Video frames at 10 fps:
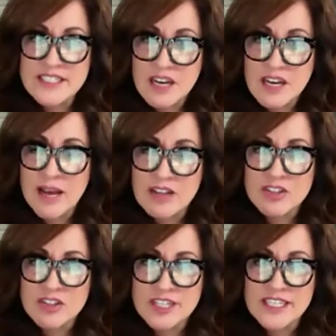about
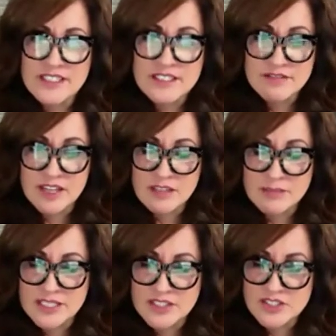learning and
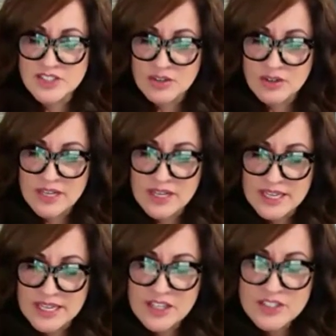development. So
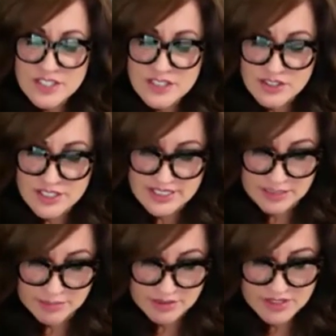here's another
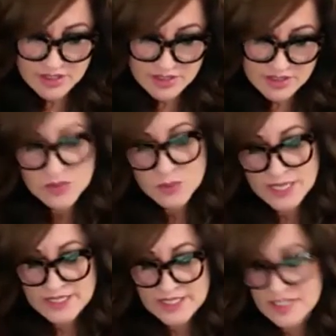example. This one
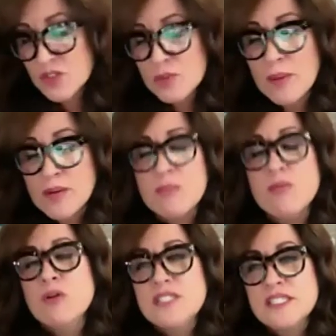I did. This was probably
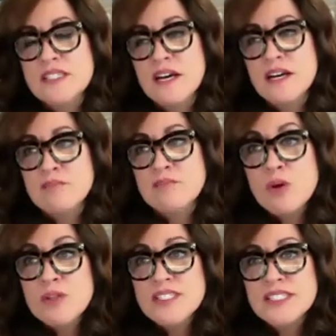our
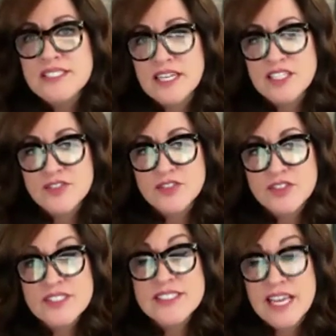most
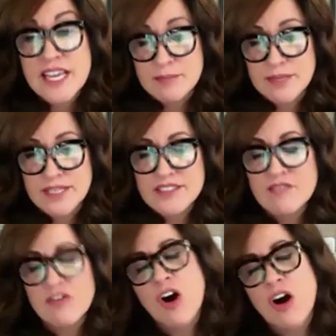successful segment
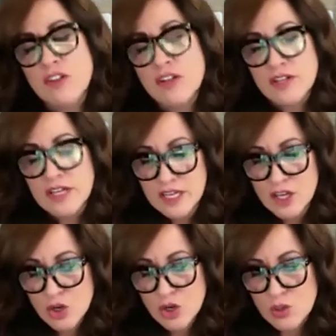of all the
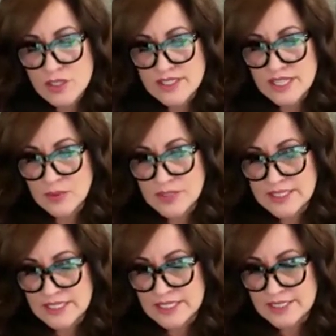courses that we
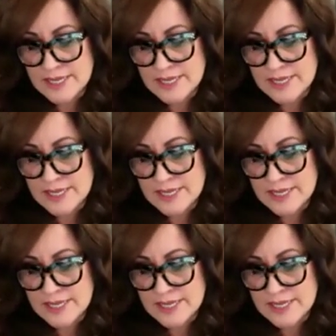did